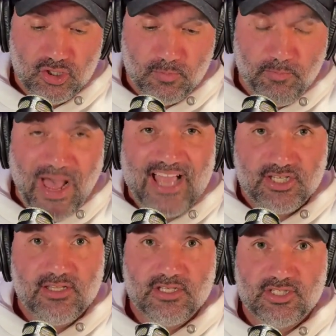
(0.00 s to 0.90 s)

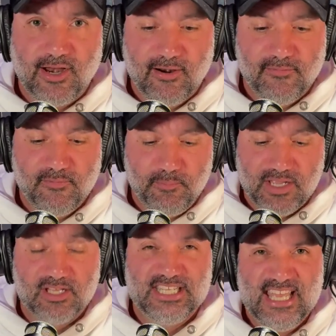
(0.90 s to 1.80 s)
bashing the sheriff
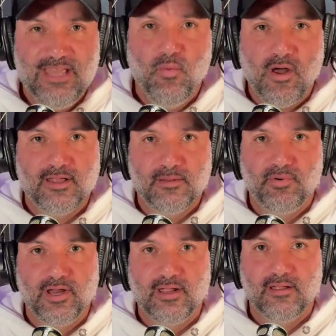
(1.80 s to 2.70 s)
because he wanted to
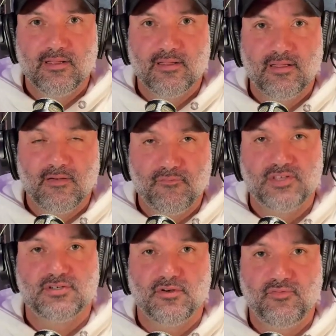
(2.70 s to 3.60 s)
bring a
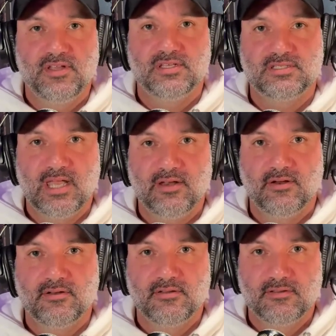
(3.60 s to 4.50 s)
physical fitness
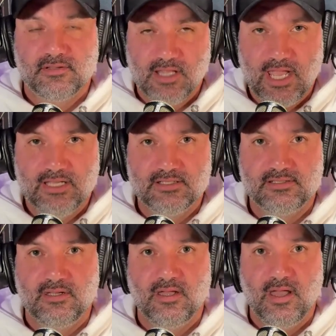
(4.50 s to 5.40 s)
standard to the
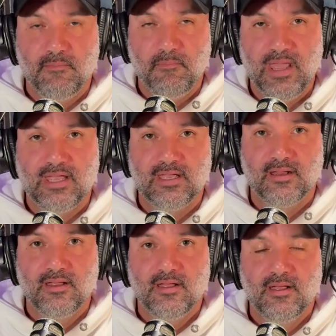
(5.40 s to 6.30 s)
agency and make it
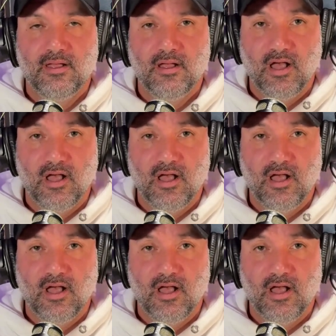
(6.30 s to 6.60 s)
a